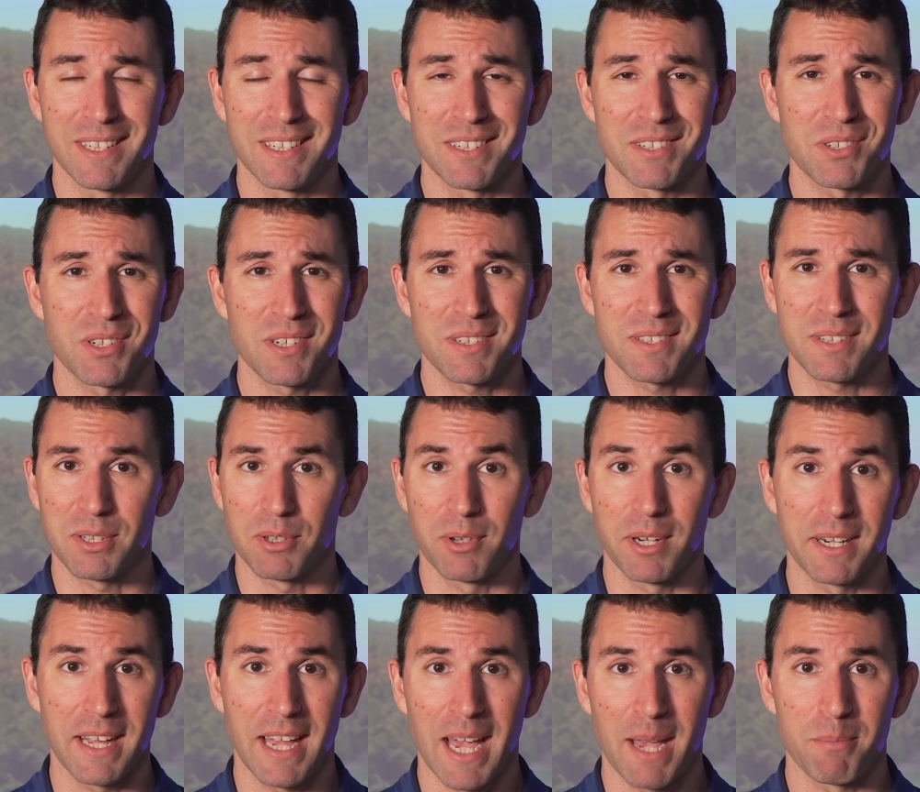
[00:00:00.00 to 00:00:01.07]
and it's just a
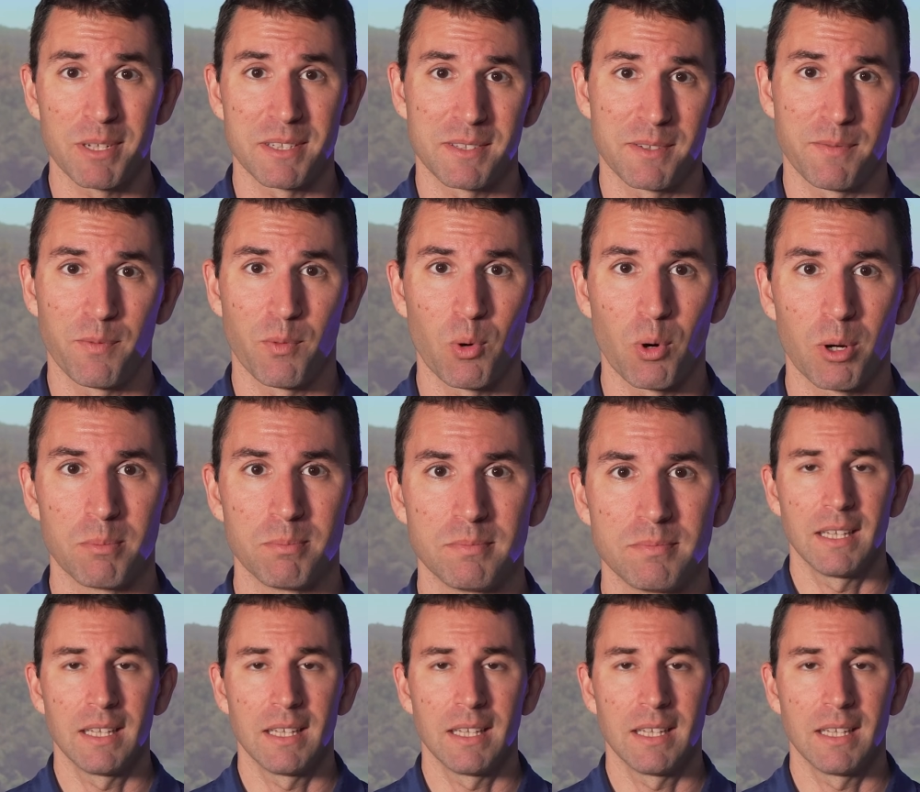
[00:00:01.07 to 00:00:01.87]
great habit to form.